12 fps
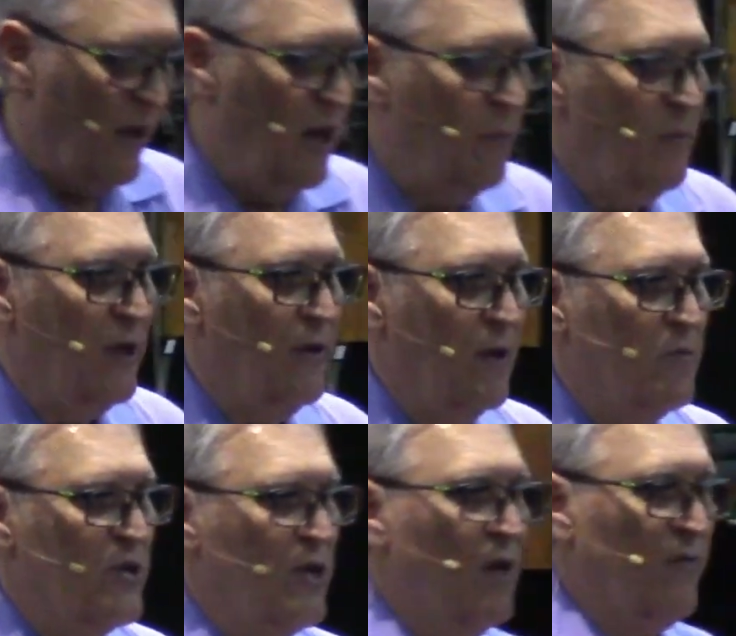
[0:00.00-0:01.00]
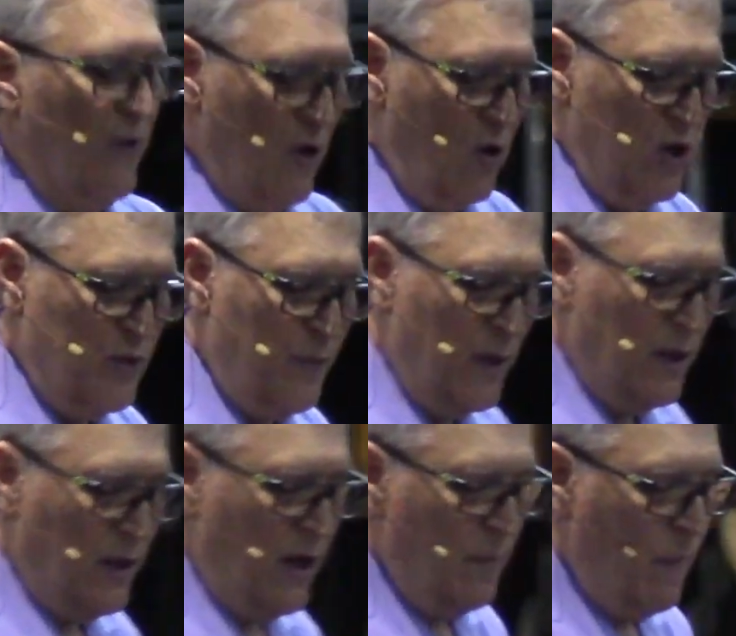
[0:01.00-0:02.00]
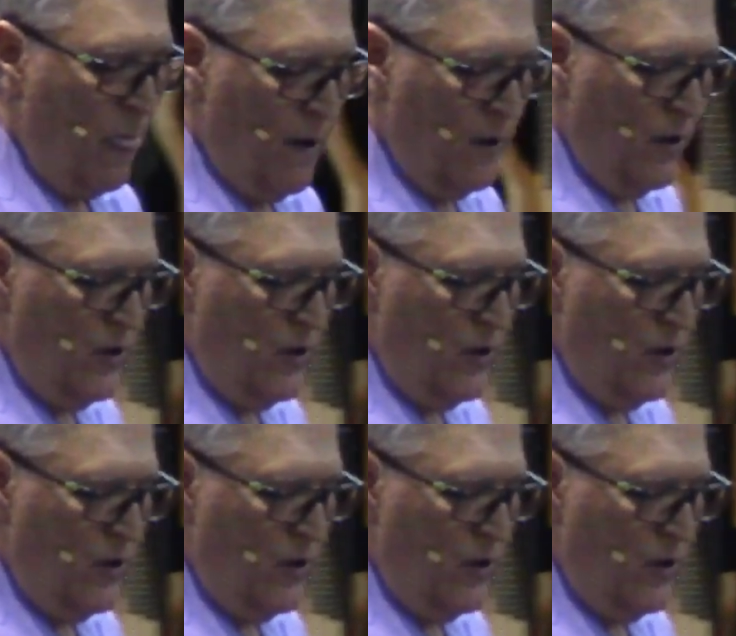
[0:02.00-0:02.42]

They emptied themselves and Holy Spirit came.